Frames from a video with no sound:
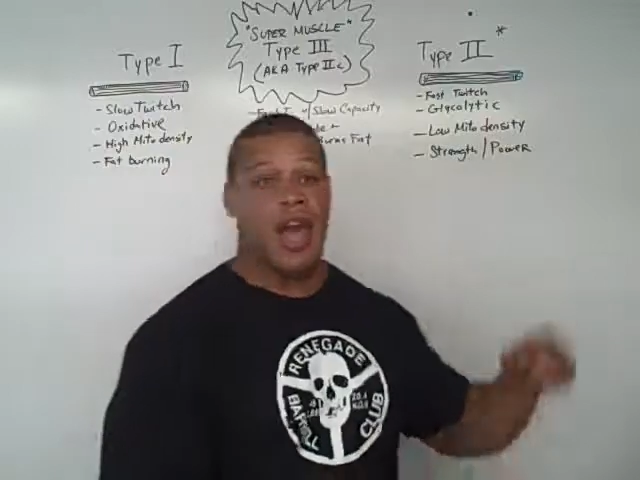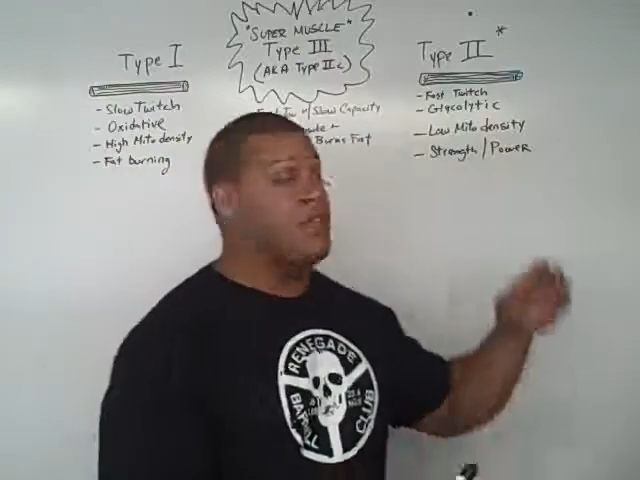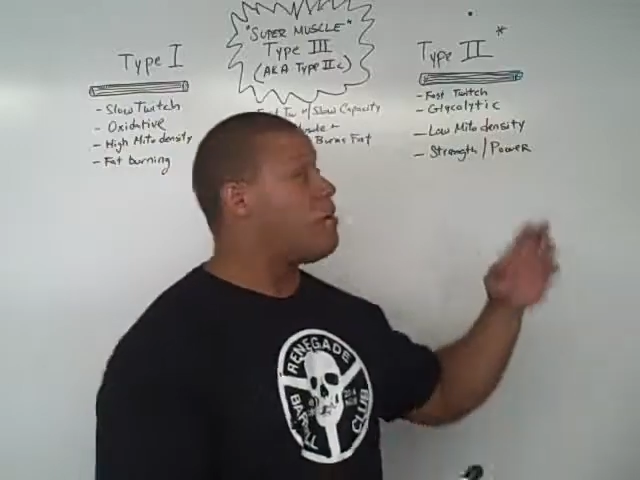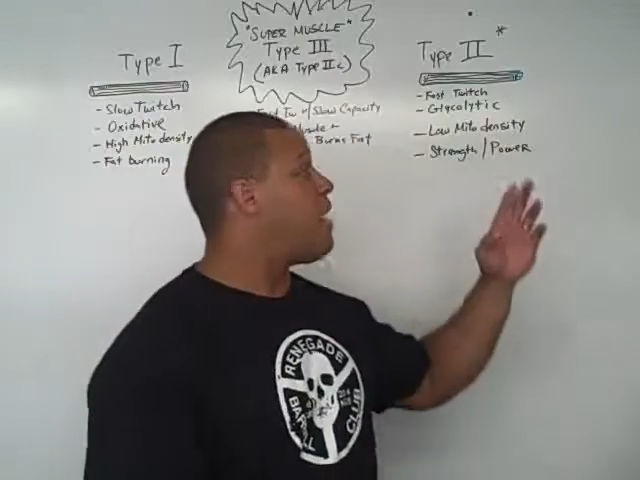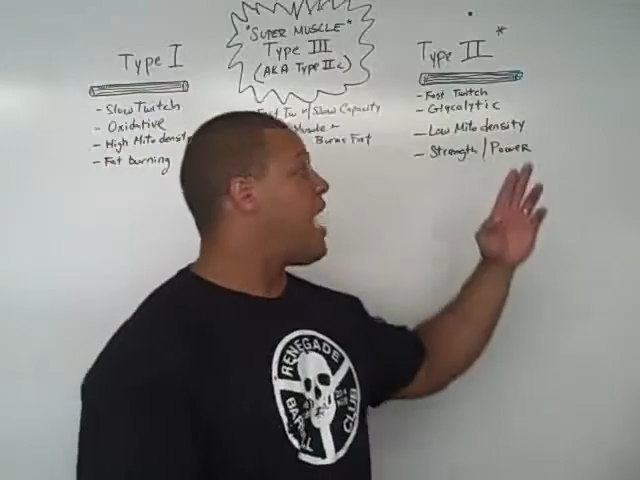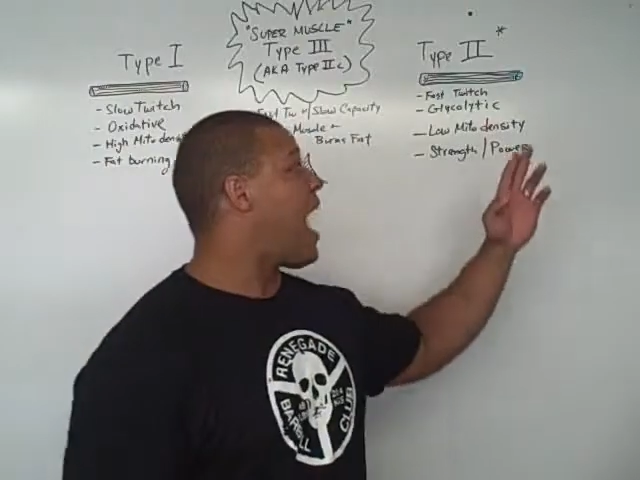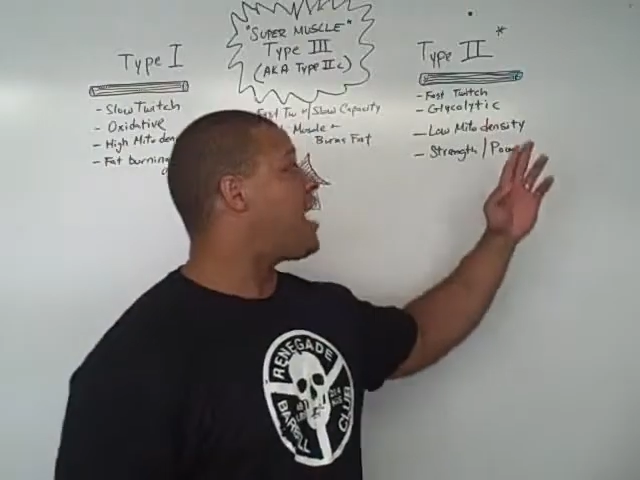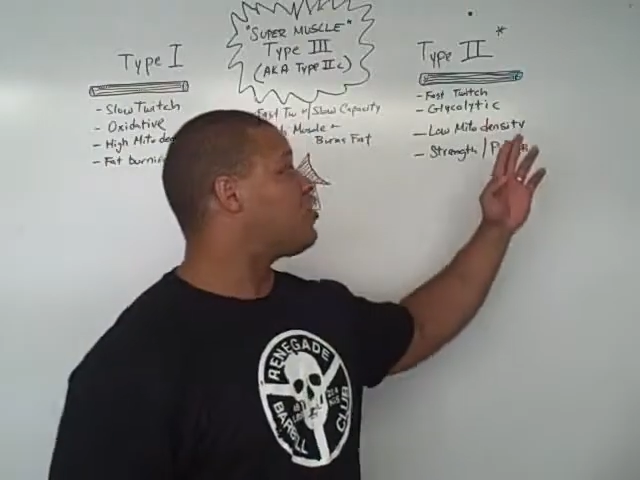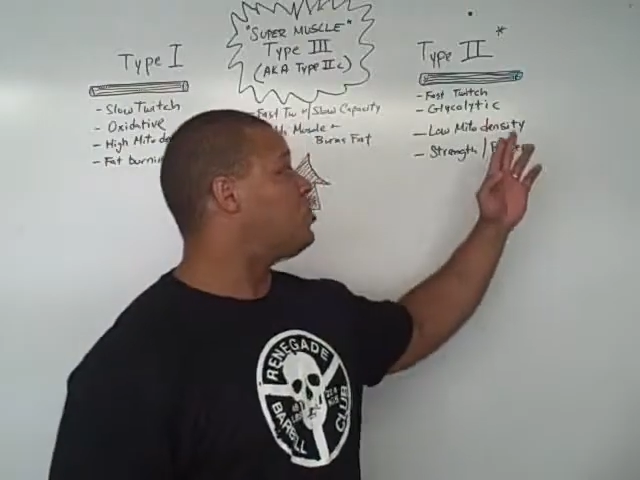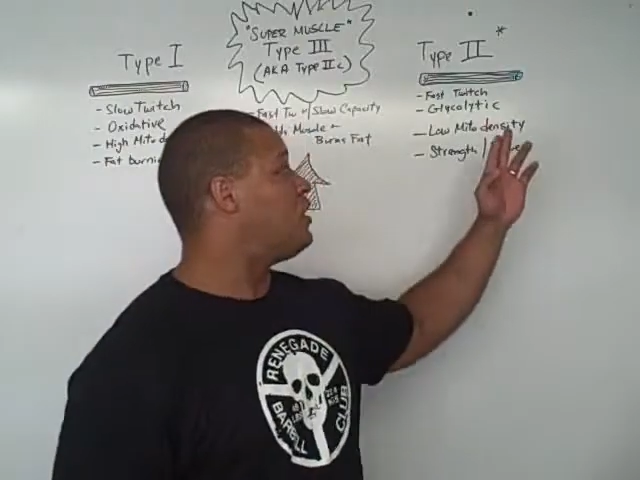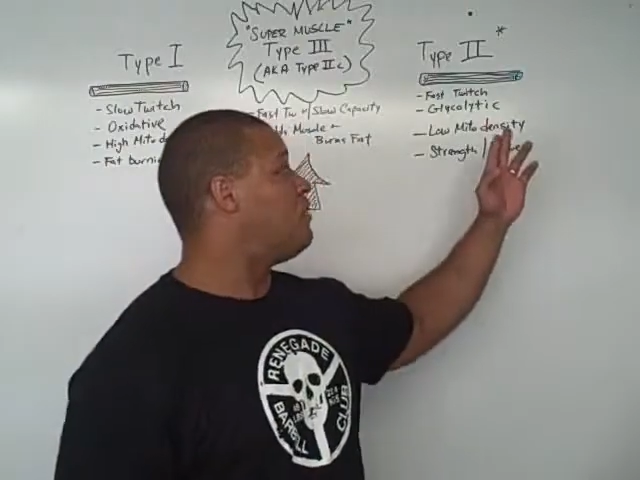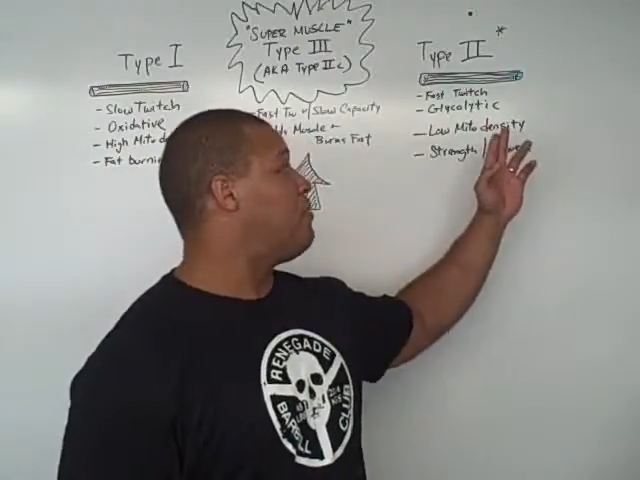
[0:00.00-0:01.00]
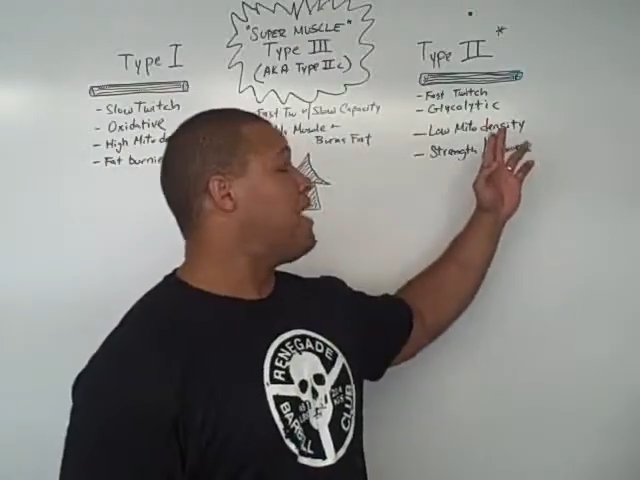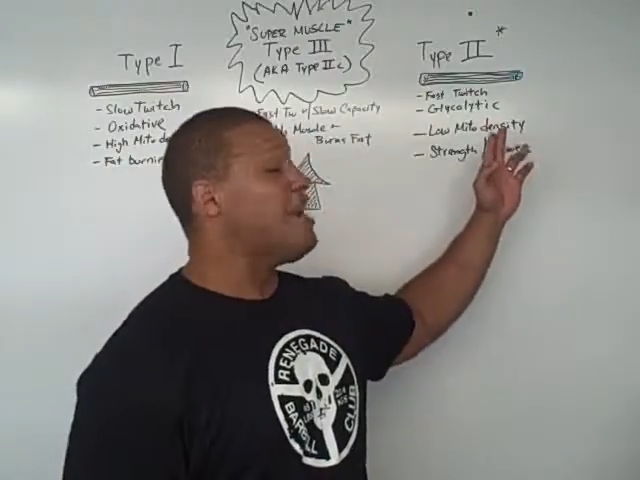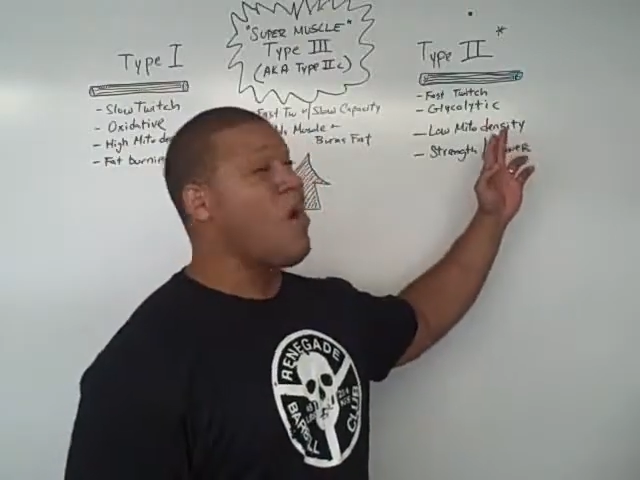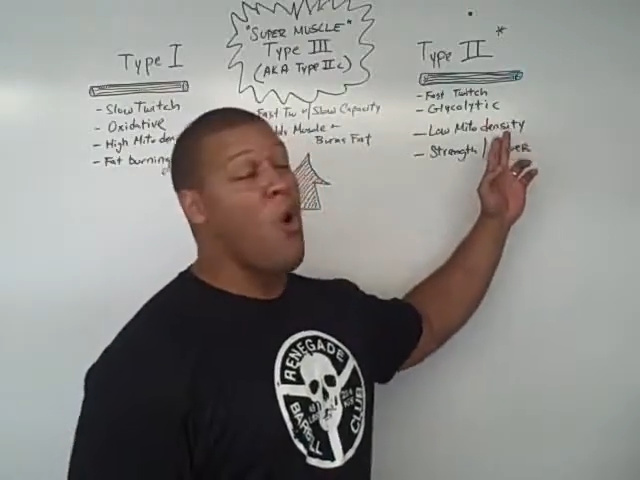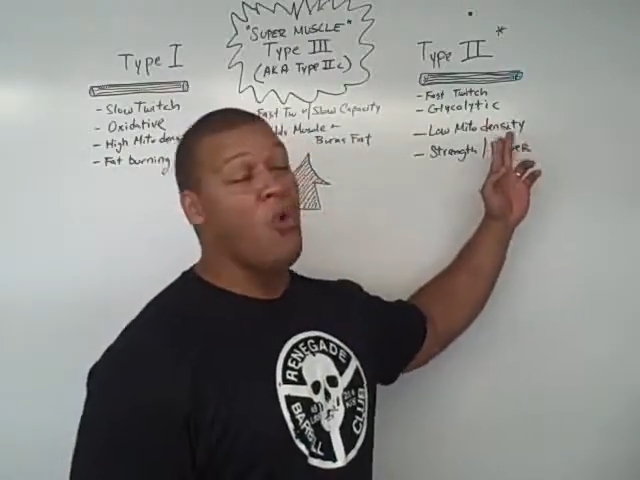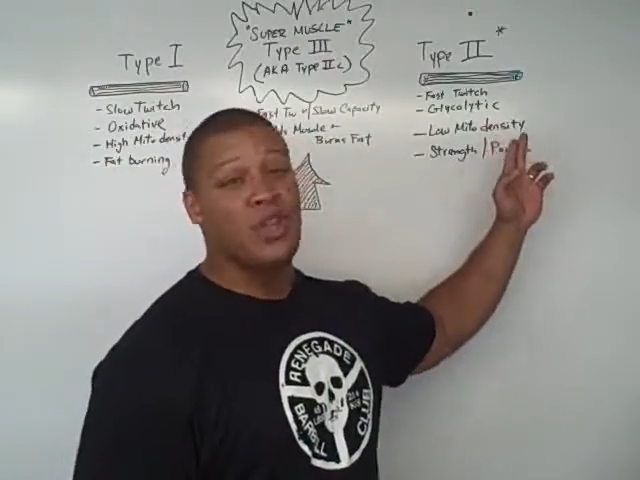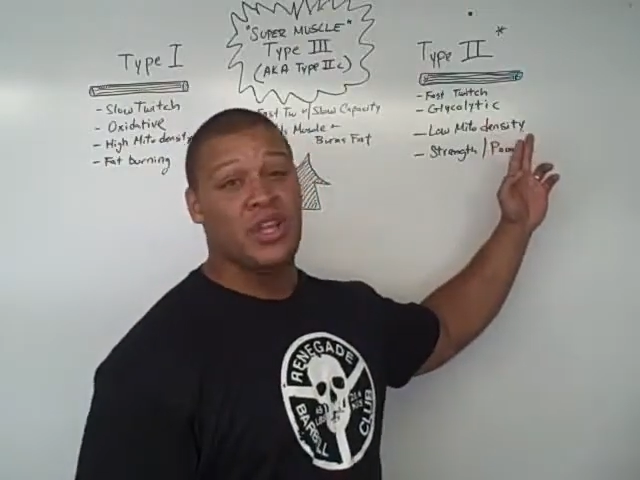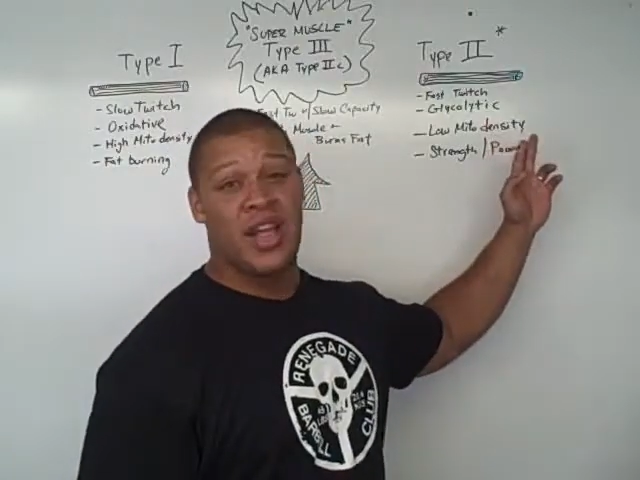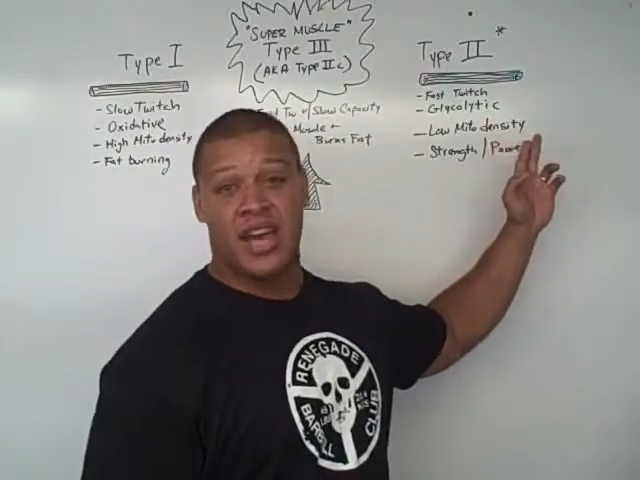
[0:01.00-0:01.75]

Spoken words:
And there may actually be only